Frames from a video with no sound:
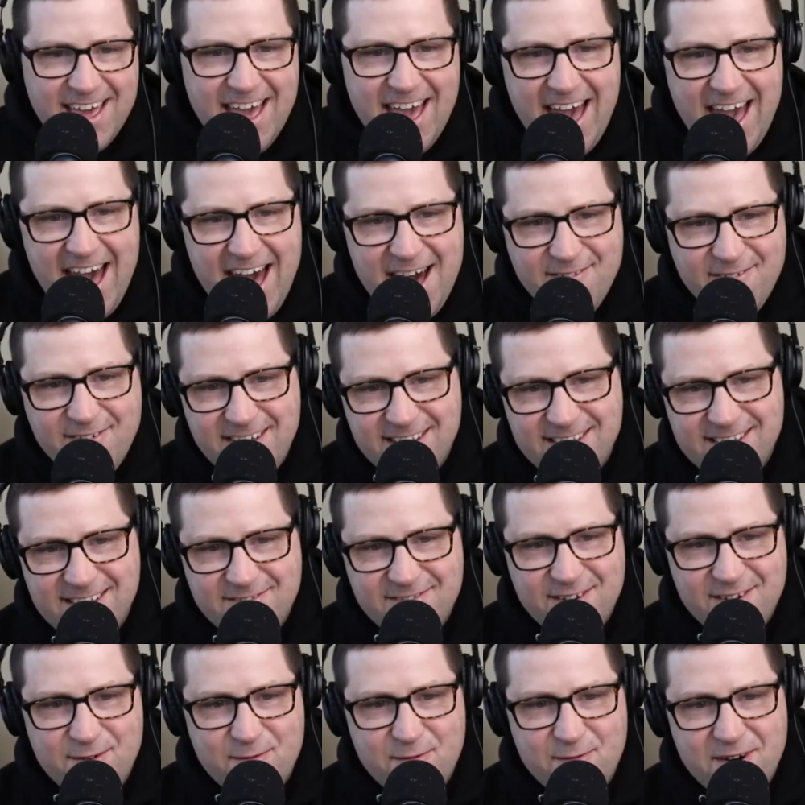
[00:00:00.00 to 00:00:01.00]
having
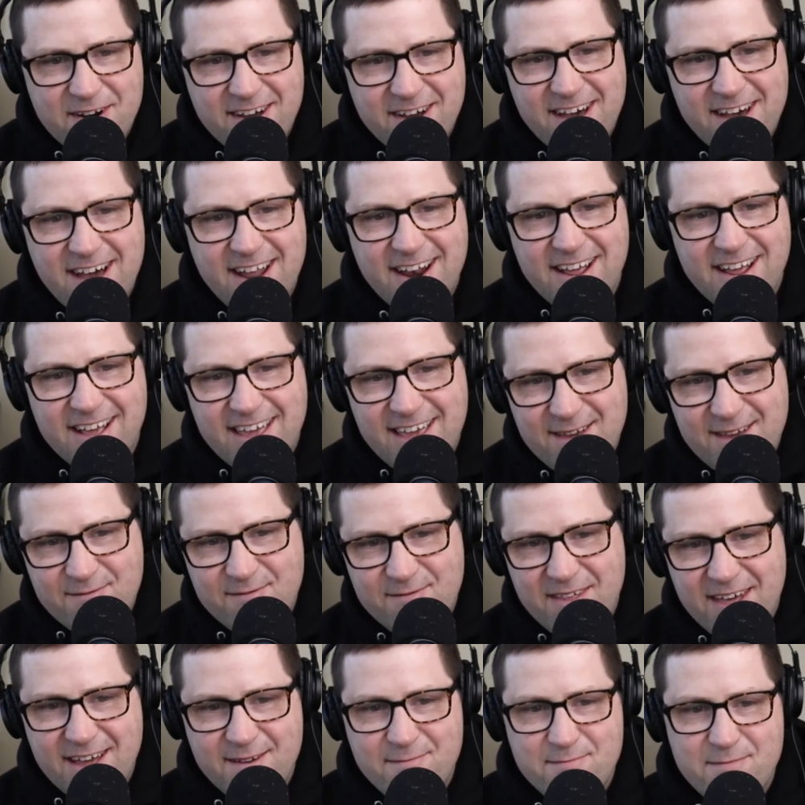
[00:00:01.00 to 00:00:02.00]
something to work on and
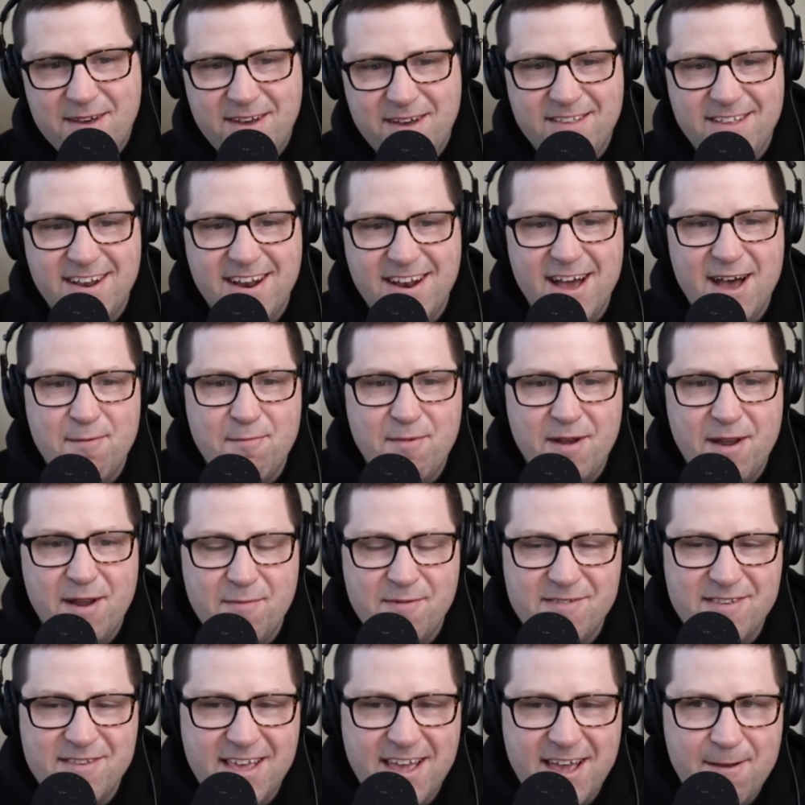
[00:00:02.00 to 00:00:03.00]
keep like building on. But I'm
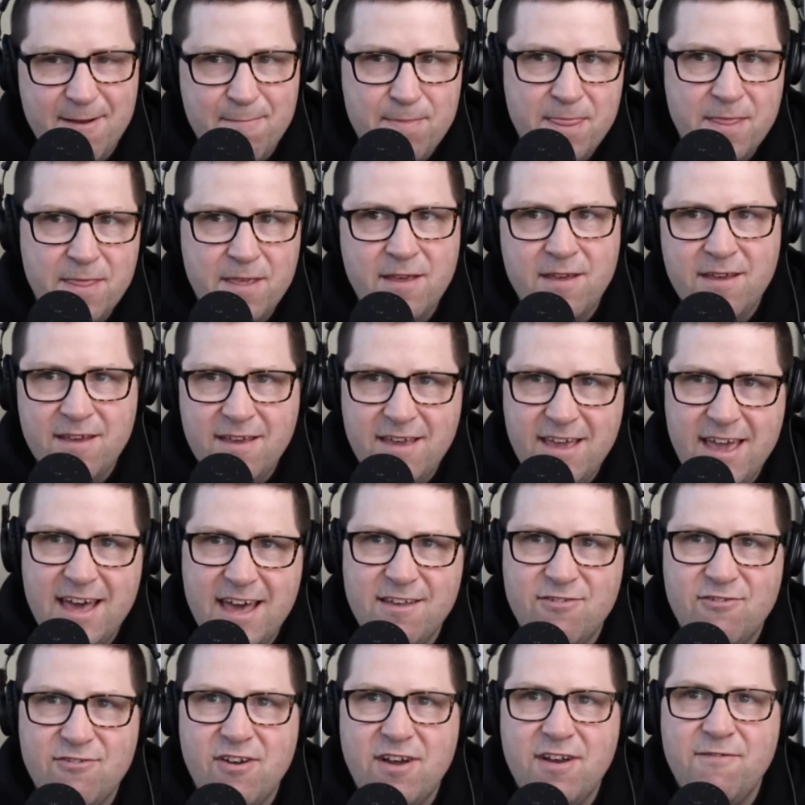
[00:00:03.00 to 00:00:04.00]
just like, yeah,
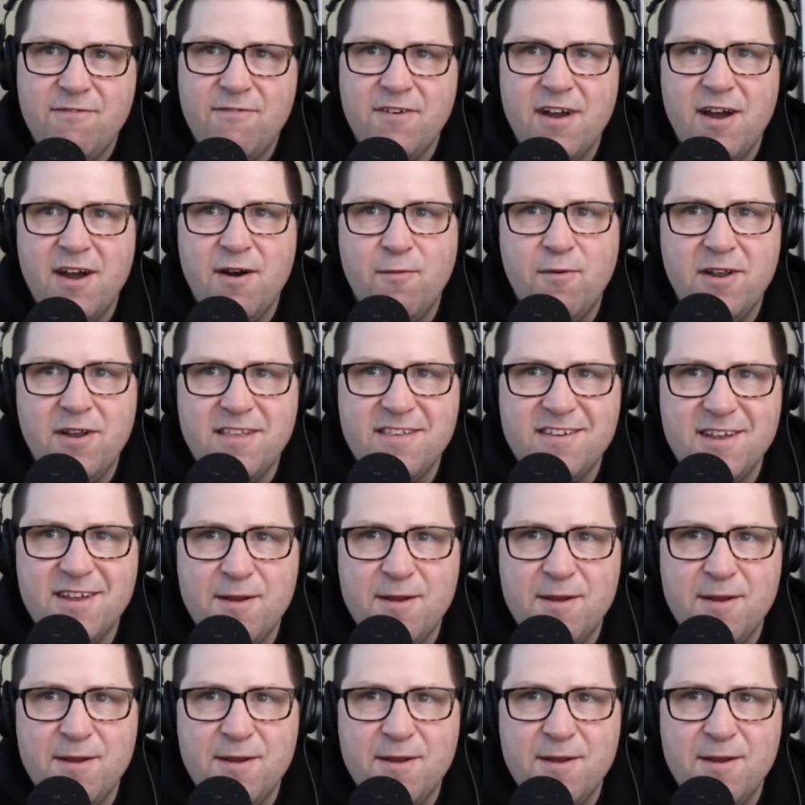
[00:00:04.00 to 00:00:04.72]
it's trying to figure out what it's going to